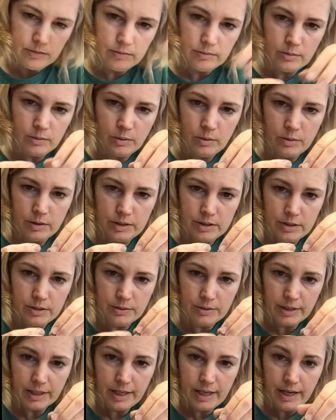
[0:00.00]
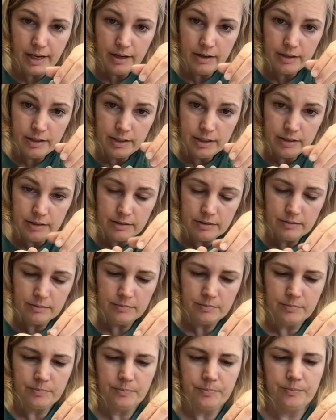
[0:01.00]
roll into a carrot.
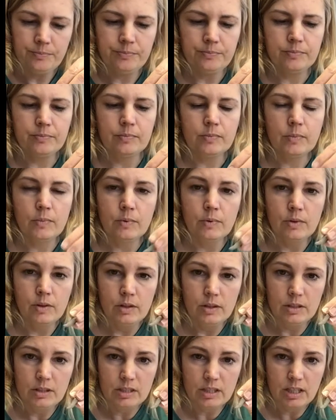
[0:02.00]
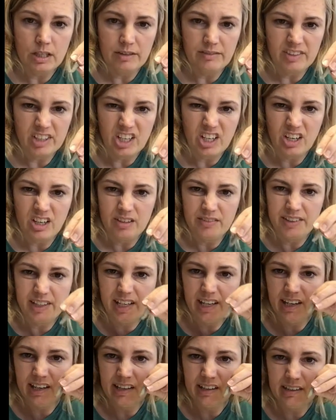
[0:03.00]
This is kind of a curvy
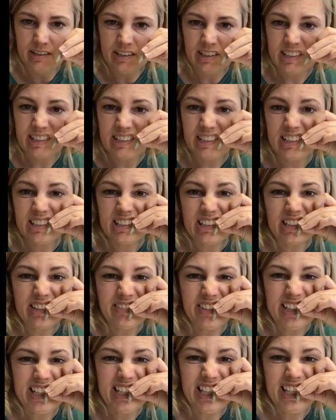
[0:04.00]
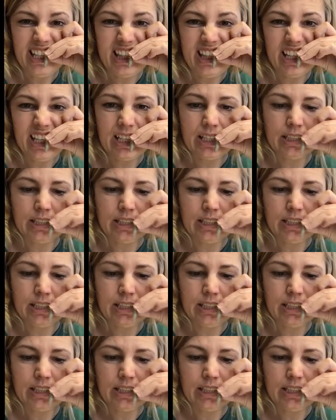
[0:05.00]
carrot because these are really teeth.